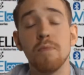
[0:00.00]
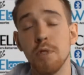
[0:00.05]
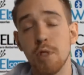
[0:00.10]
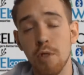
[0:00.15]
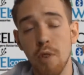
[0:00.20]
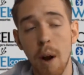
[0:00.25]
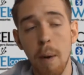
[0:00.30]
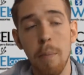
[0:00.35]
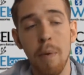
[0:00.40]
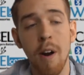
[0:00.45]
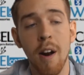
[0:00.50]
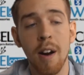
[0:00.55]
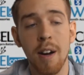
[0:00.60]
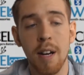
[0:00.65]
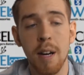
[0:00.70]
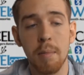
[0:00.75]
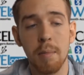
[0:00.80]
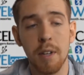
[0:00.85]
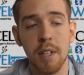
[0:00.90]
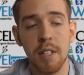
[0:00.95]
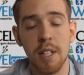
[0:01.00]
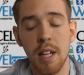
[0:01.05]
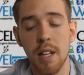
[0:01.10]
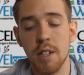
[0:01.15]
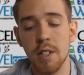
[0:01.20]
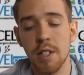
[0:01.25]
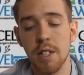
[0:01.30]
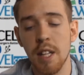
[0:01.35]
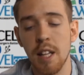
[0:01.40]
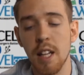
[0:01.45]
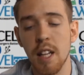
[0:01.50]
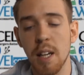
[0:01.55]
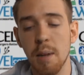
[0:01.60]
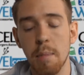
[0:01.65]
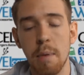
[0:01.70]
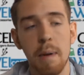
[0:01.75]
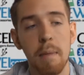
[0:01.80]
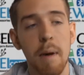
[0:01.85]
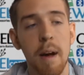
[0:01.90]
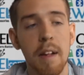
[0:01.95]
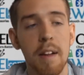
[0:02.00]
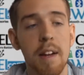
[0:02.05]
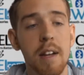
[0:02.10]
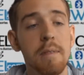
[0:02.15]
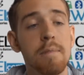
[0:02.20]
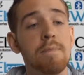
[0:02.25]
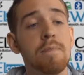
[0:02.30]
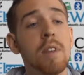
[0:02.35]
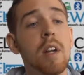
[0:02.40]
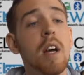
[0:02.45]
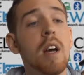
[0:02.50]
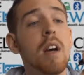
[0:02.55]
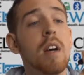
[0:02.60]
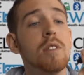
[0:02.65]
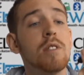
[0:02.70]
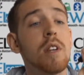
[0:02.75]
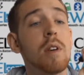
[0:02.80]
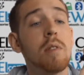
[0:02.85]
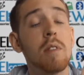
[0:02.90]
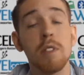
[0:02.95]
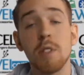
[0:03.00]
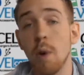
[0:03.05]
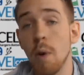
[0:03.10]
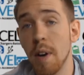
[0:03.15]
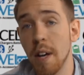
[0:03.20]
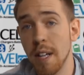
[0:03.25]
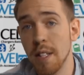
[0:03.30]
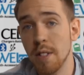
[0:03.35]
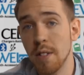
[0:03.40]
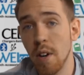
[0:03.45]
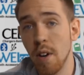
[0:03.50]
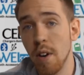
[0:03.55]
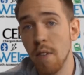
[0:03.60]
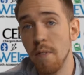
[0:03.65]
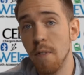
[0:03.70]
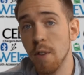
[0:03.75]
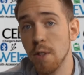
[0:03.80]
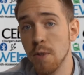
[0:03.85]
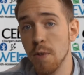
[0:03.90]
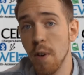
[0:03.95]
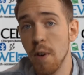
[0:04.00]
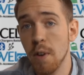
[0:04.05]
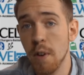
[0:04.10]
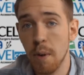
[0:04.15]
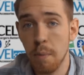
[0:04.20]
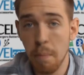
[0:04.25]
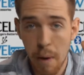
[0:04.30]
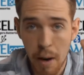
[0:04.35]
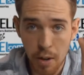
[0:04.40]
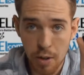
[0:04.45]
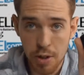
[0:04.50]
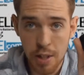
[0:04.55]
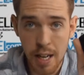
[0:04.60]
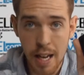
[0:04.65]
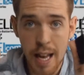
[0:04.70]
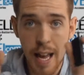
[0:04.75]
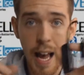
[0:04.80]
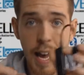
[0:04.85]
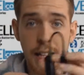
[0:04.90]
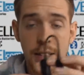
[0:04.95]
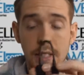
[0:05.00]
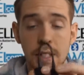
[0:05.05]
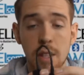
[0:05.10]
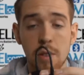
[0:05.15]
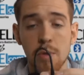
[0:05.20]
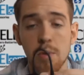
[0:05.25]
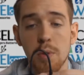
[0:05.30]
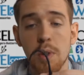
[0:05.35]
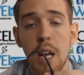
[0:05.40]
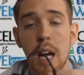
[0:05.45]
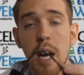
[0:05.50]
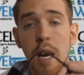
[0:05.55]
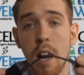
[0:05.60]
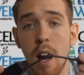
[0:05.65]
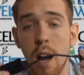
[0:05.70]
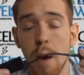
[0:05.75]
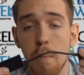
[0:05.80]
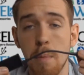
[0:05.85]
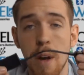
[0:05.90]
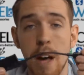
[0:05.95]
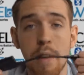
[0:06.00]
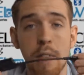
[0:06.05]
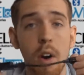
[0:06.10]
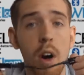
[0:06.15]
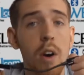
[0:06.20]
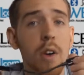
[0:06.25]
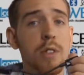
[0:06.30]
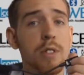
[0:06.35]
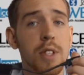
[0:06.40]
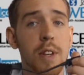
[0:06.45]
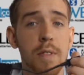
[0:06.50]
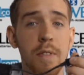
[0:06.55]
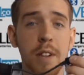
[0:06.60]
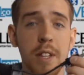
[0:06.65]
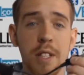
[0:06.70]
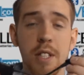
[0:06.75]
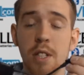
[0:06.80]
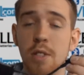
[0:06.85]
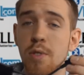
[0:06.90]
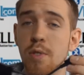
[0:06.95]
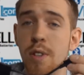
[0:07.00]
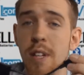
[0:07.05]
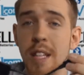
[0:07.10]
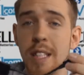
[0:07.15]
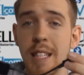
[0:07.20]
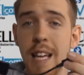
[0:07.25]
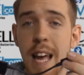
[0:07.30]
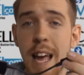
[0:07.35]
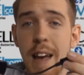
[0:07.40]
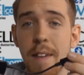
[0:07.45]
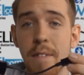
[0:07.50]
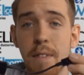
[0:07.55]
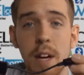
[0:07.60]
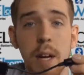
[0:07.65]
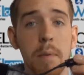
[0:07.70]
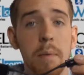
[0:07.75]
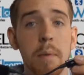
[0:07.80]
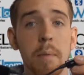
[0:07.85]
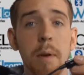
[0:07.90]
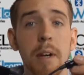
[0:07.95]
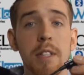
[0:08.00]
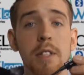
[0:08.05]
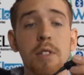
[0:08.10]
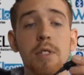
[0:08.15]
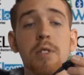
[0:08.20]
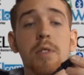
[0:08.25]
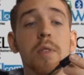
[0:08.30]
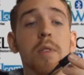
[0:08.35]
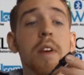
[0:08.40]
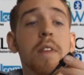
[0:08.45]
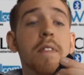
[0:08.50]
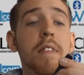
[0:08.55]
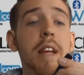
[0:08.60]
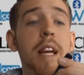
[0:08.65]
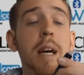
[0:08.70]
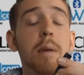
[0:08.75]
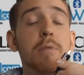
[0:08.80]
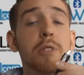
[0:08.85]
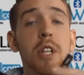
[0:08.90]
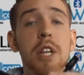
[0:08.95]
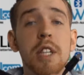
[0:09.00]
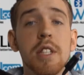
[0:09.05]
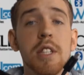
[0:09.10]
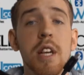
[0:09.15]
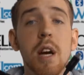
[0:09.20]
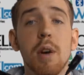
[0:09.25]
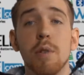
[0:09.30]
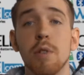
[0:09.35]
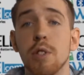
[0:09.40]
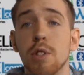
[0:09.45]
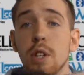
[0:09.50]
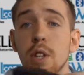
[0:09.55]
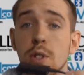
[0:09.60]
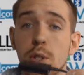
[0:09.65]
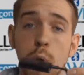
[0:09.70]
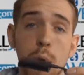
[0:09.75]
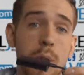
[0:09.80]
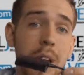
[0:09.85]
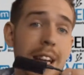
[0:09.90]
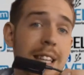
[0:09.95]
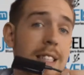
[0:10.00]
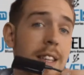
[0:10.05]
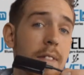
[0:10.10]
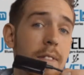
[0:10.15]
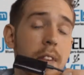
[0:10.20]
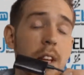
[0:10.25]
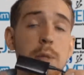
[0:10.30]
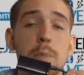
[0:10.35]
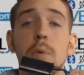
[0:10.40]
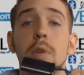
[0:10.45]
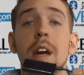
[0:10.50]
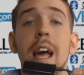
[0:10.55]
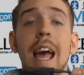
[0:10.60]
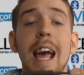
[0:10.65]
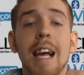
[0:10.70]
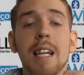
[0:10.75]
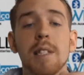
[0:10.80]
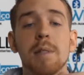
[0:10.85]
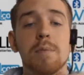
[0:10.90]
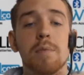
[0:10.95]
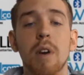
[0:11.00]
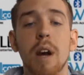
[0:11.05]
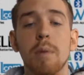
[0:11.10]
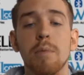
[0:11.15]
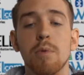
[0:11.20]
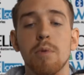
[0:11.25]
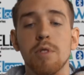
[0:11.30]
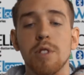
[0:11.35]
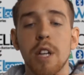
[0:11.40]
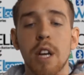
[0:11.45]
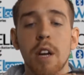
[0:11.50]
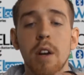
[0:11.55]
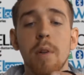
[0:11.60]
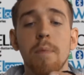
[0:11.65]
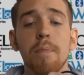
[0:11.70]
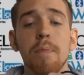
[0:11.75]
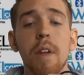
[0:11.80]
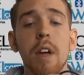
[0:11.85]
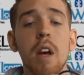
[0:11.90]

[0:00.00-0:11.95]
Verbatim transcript: It's a great product and I'm going to tell you just a little bit about it. So let's go ahead and get started. First of all, you can buy yours today at celljewel.com. We have all your cell phone accessory needs and phenomenal prices, so definitely come check us out. And you should also like us on Facebook and subscribe to our channel.